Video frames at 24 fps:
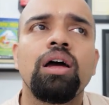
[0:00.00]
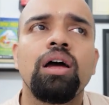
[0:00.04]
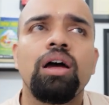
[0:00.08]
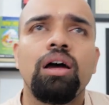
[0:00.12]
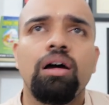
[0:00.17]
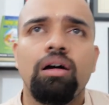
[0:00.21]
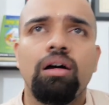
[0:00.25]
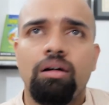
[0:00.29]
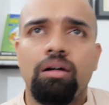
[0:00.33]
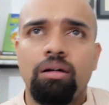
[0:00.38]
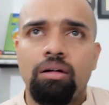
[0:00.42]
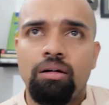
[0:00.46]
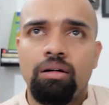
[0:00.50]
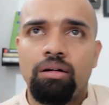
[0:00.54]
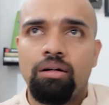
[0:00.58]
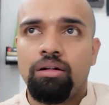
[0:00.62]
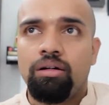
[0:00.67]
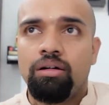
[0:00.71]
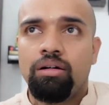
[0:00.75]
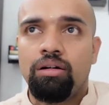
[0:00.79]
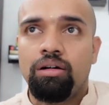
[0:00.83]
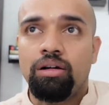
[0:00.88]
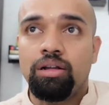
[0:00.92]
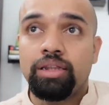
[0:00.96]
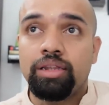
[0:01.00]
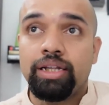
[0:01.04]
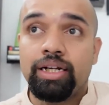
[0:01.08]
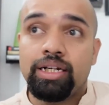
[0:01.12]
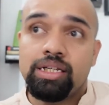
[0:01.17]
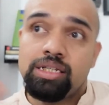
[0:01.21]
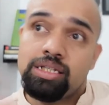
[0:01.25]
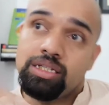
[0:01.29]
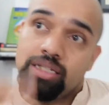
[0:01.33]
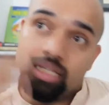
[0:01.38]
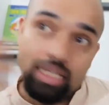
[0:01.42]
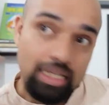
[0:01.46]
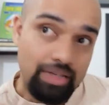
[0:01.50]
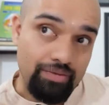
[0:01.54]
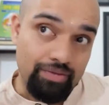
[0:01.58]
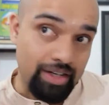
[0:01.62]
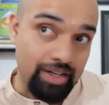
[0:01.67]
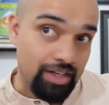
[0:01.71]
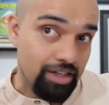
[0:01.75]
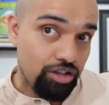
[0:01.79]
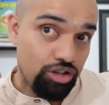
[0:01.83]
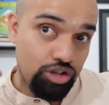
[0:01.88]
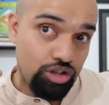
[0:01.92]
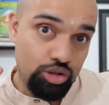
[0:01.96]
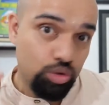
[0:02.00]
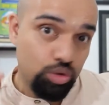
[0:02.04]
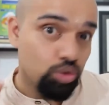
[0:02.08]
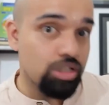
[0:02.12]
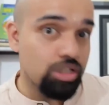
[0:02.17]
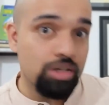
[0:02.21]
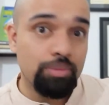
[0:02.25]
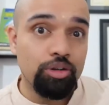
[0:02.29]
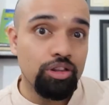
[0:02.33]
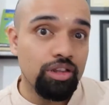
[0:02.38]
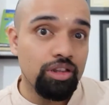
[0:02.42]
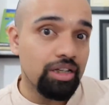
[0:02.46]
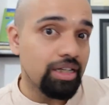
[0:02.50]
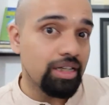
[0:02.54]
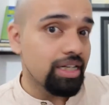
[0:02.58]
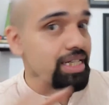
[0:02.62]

That is when it shows up on the test,